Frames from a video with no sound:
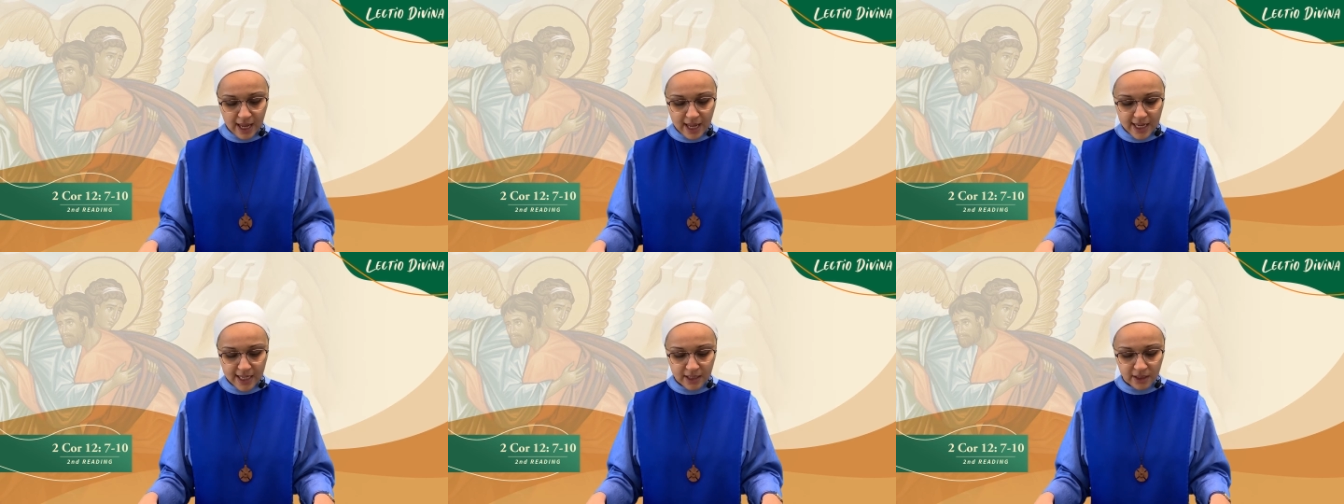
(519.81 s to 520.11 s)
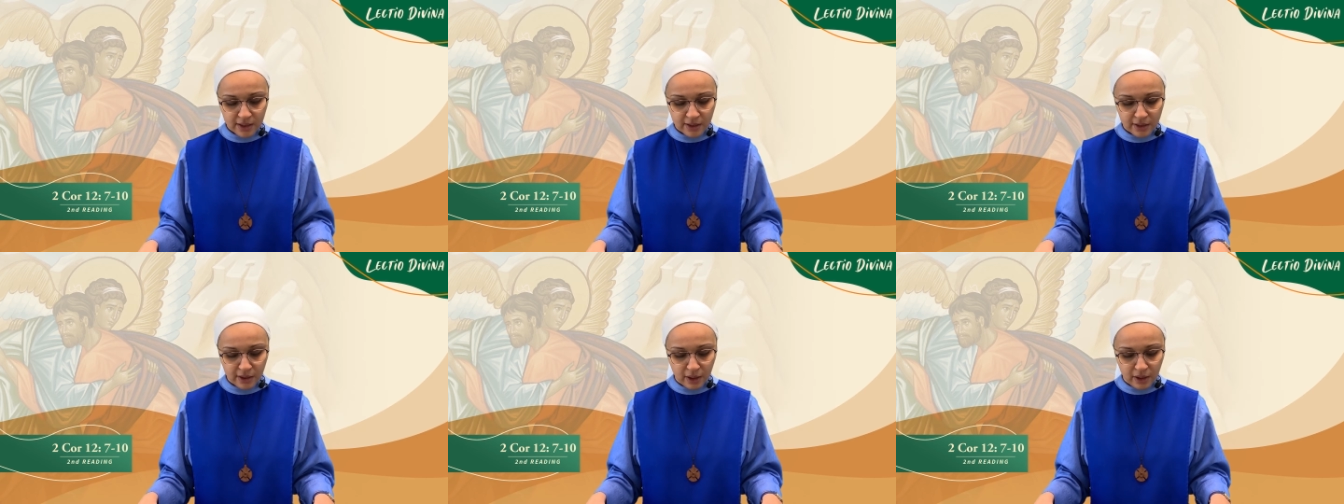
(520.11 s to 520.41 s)

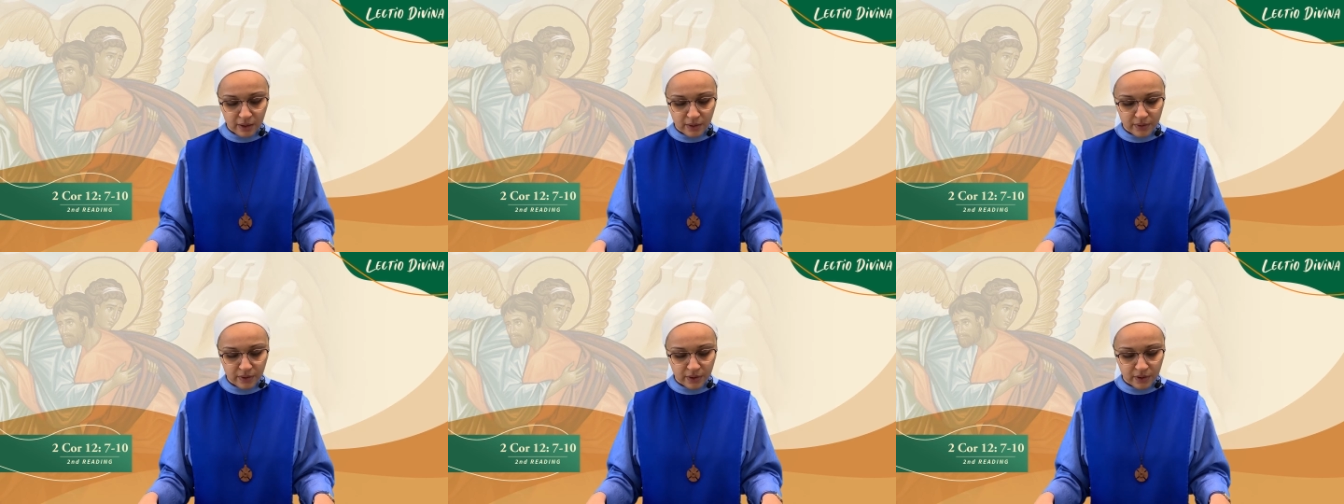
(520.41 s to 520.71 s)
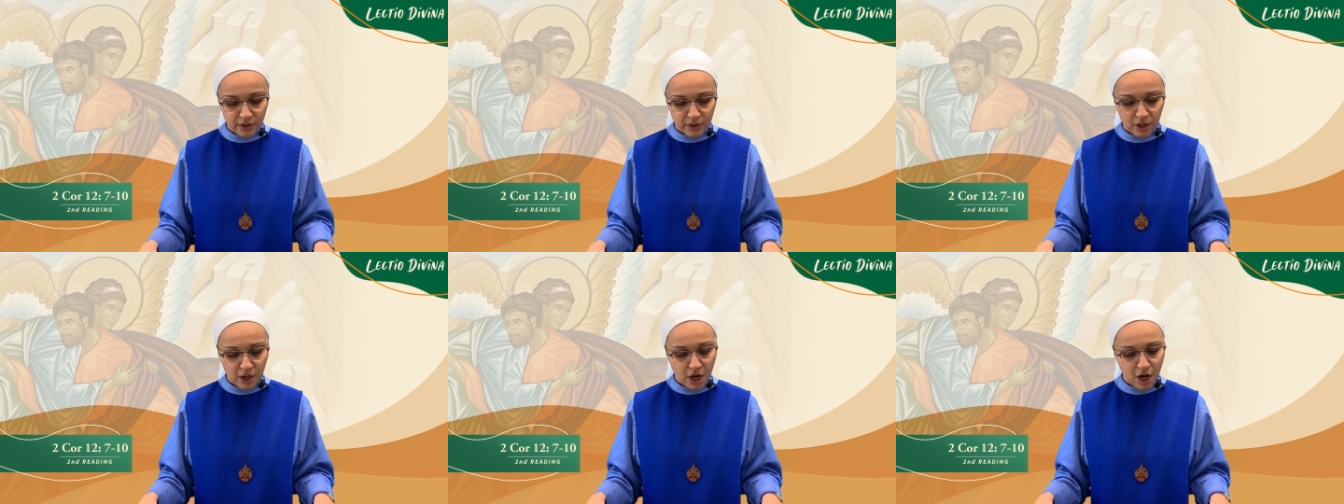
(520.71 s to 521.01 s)

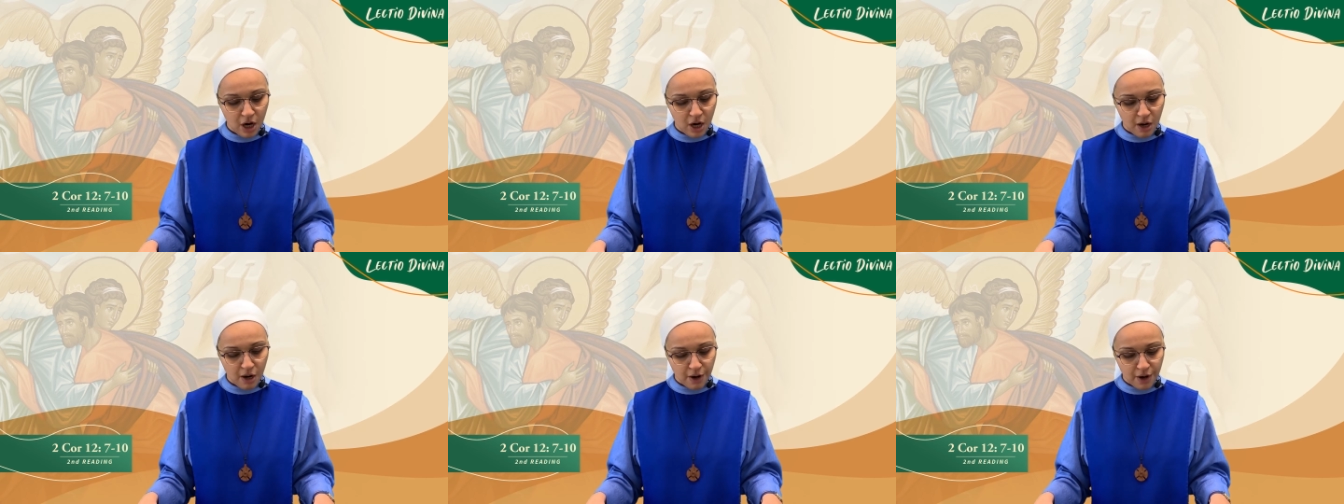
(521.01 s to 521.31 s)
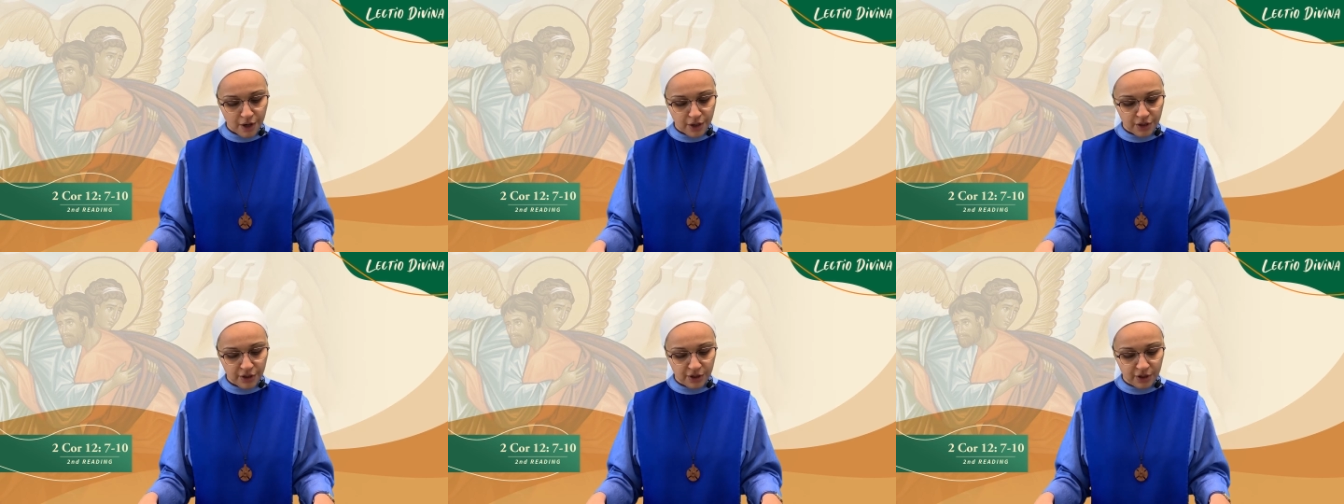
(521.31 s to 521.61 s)
insults,
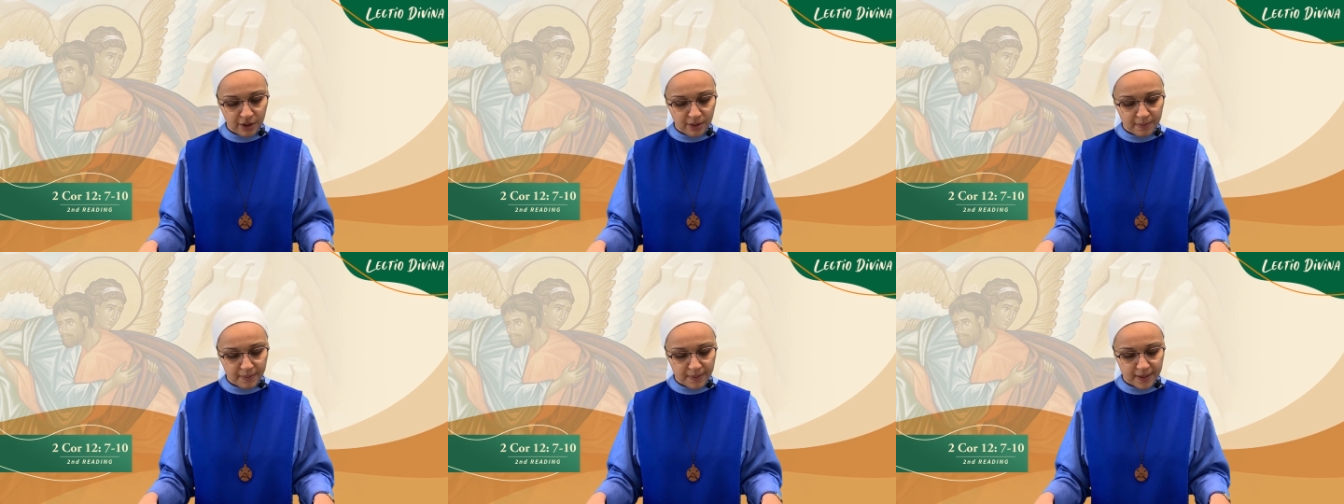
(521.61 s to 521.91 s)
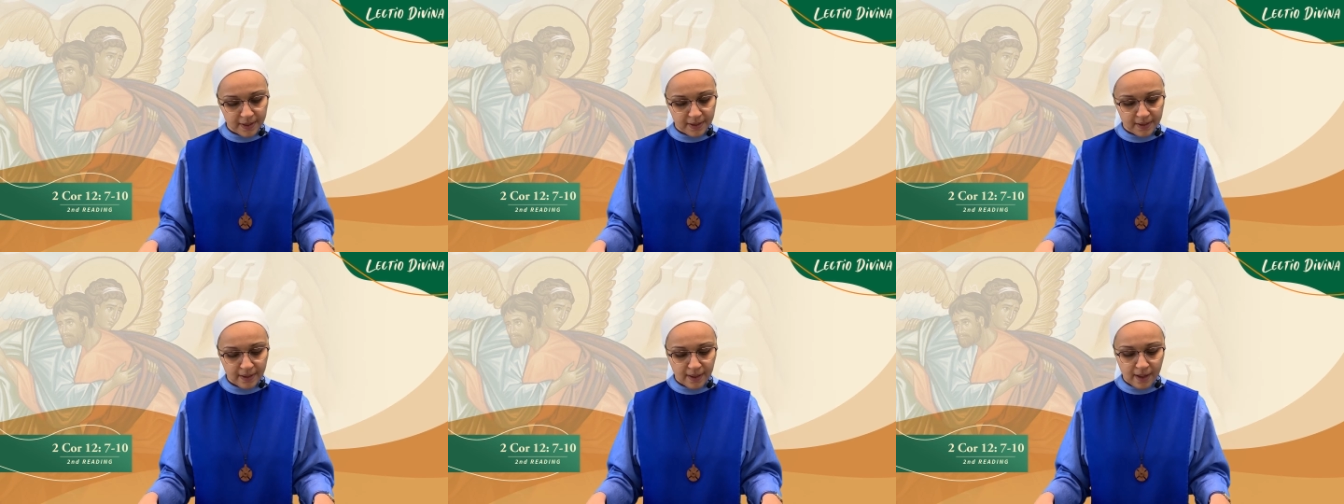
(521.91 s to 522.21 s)

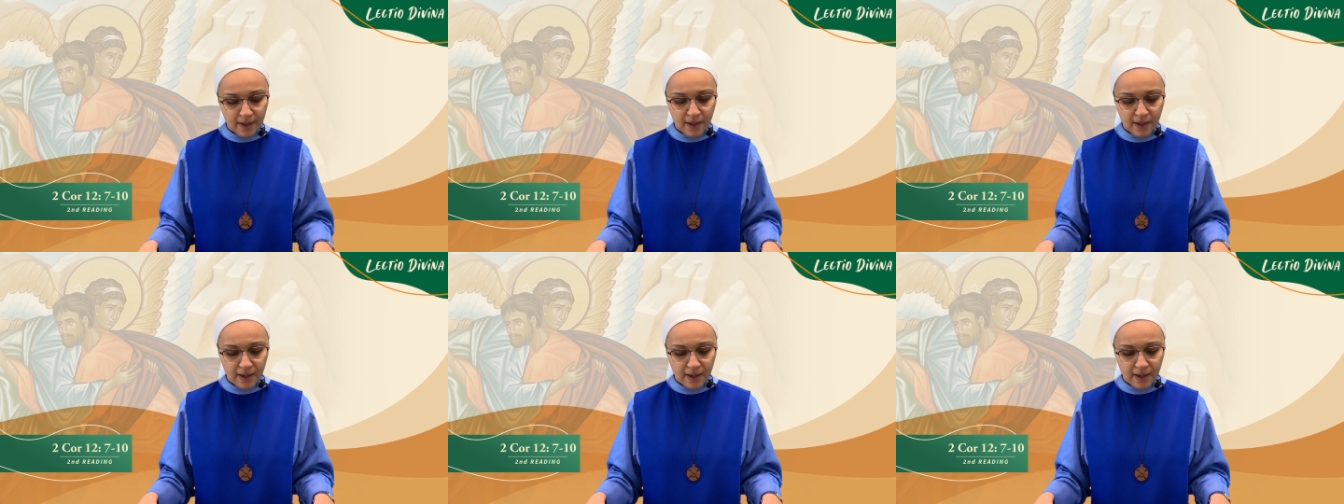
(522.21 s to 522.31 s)
hardships,